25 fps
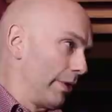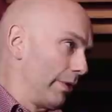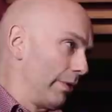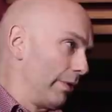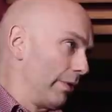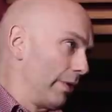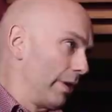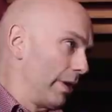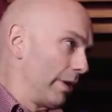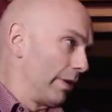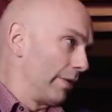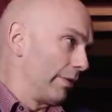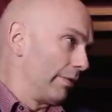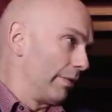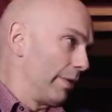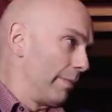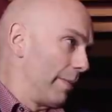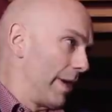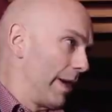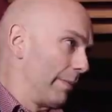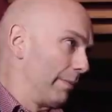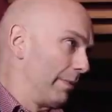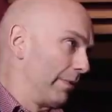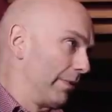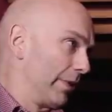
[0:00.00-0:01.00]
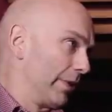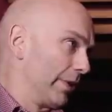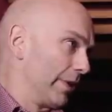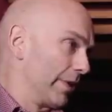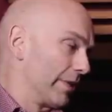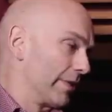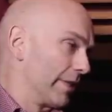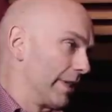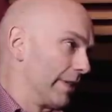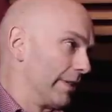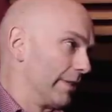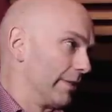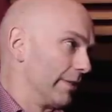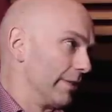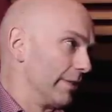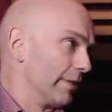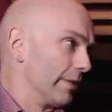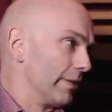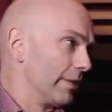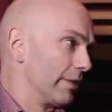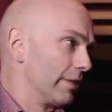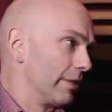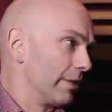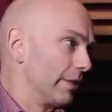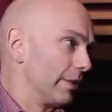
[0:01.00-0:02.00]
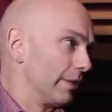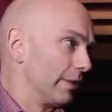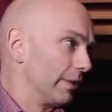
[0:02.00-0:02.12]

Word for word: you on remand before you got sentenced?